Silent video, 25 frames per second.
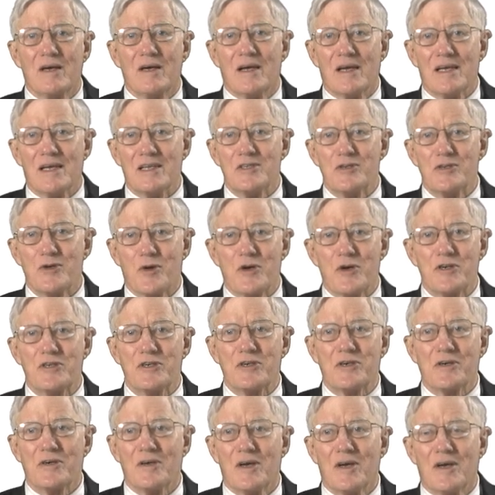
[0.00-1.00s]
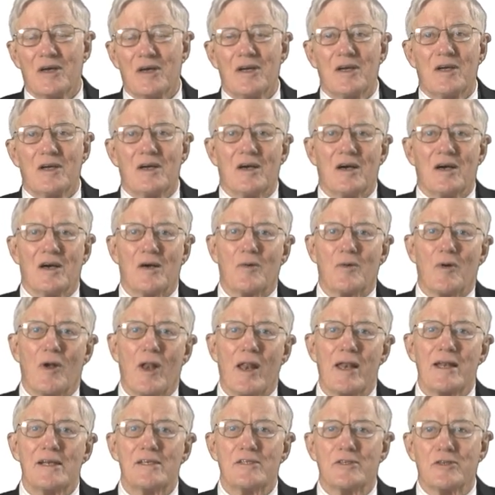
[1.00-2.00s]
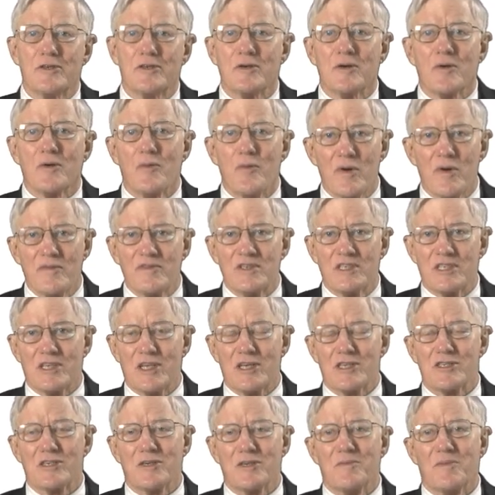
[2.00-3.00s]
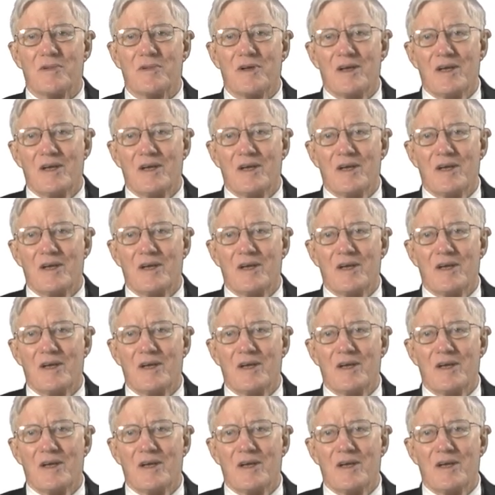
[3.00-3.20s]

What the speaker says: and Georgia relating to a river system,